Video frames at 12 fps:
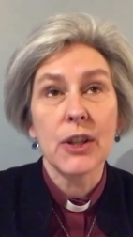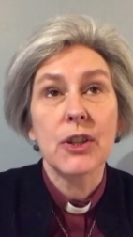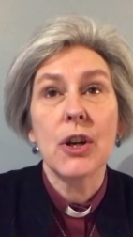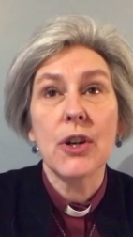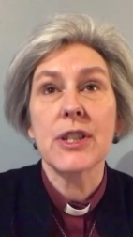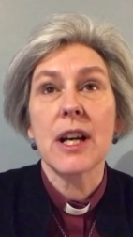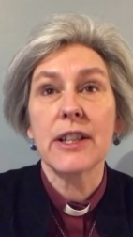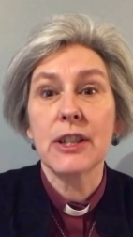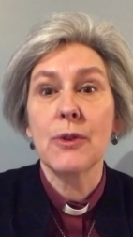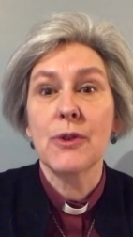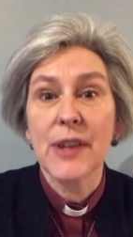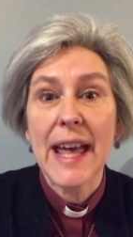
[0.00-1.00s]
God, are
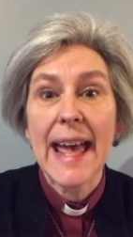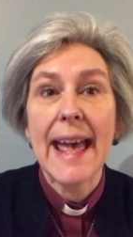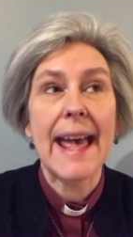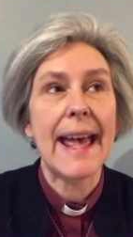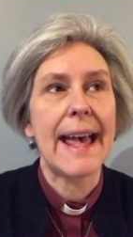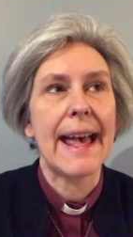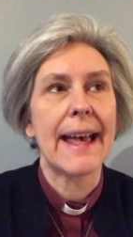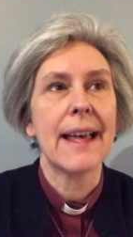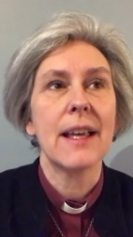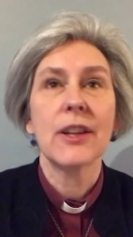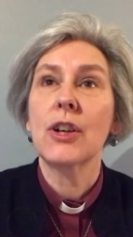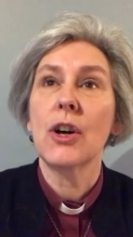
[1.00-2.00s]
you there?
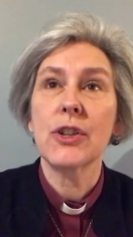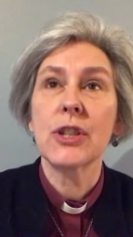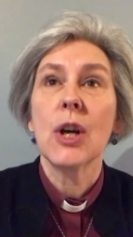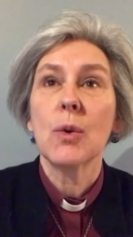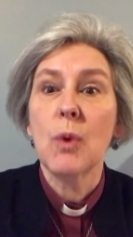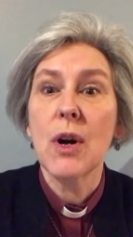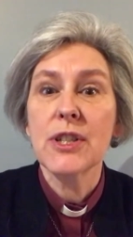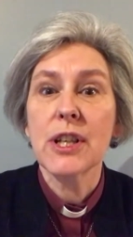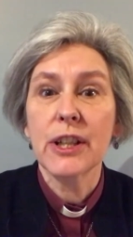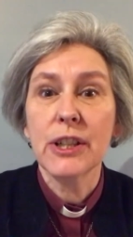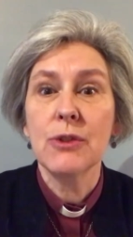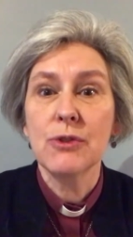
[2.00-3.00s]
God, what
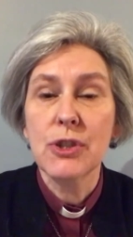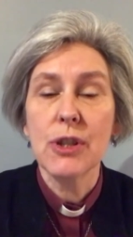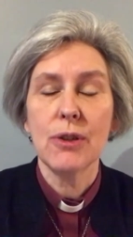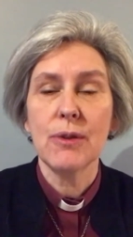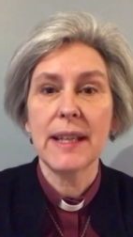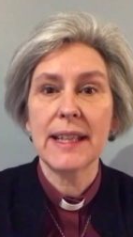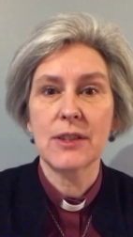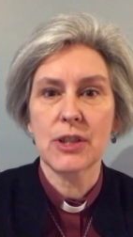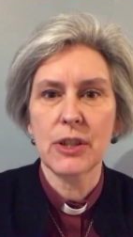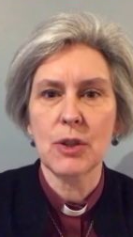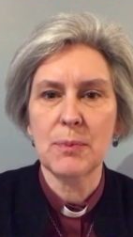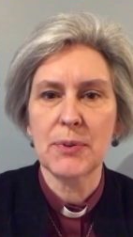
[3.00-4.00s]
are you doing?
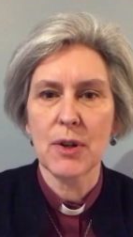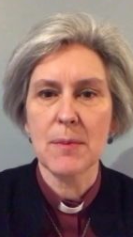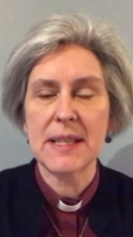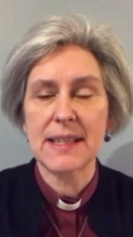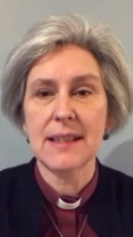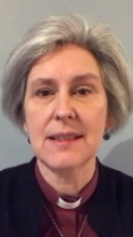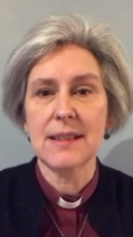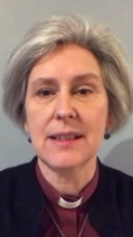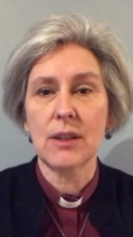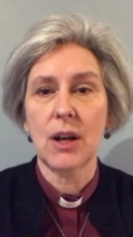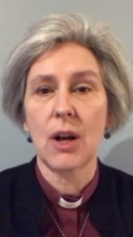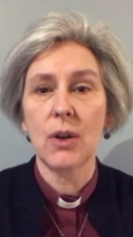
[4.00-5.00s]
Do your promises
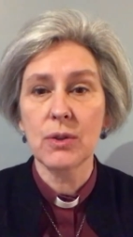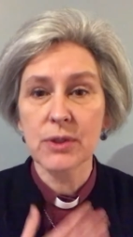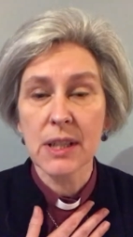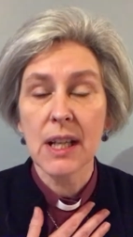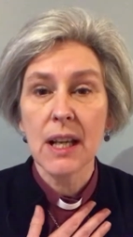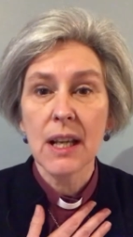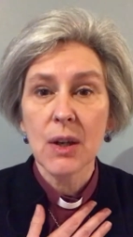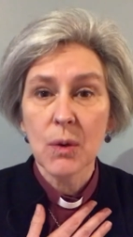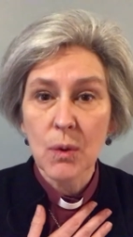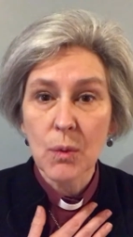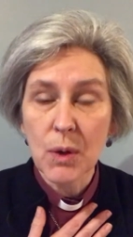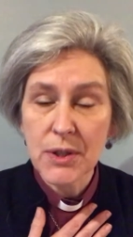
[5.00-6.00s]
still hold?
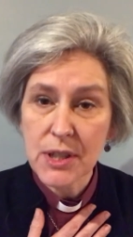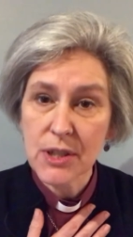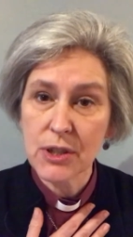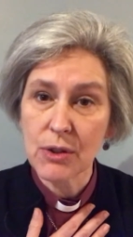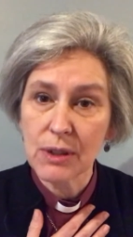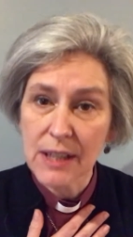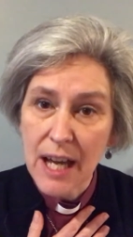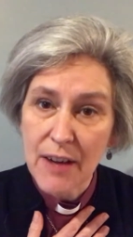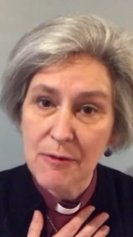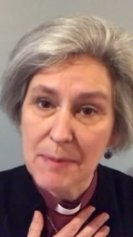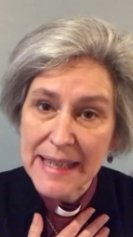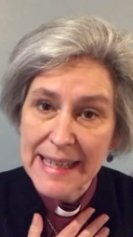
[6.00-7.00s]
What does your
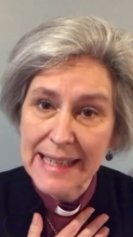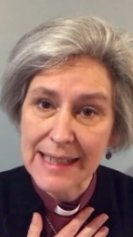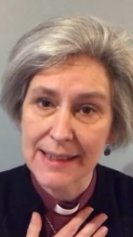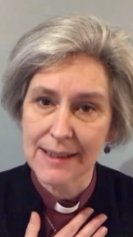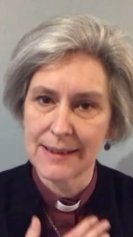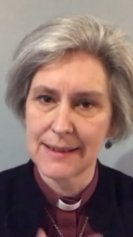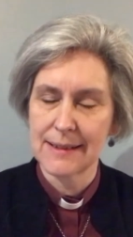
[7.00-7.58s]
love mean?